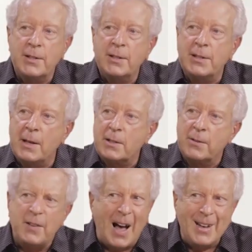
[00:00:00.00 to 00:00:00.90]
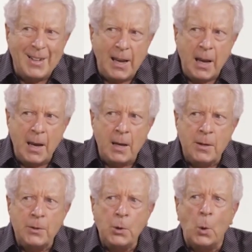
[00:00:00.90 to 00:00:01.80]
is the sense of
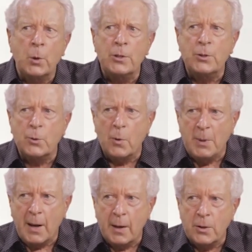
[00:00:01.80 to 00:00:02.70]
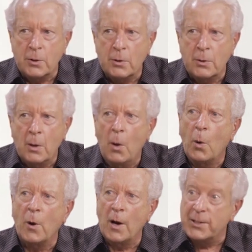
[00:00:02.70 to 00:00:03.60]
unease or discrimination
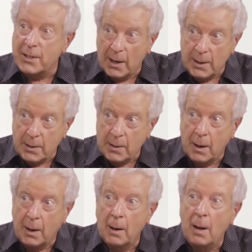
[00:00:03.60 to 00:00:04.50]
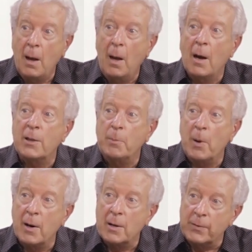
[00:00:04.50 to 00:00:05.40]
or hostility on the
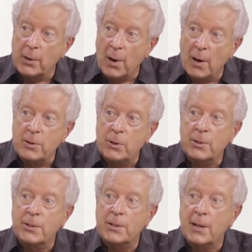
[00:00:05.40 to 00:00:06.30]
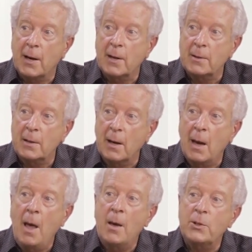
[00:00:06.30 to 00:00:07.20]
part of the larger society
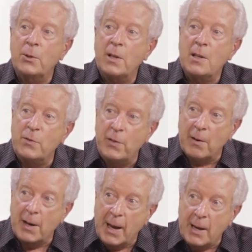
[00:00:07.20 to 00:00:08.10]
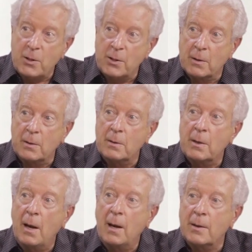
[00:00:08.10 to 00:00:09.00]
to these
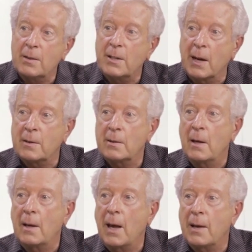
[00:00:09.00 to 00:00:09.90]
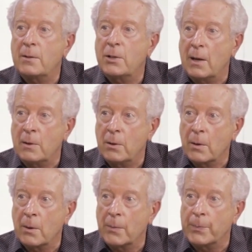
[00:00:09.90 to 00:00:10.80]
variations in sex and gender.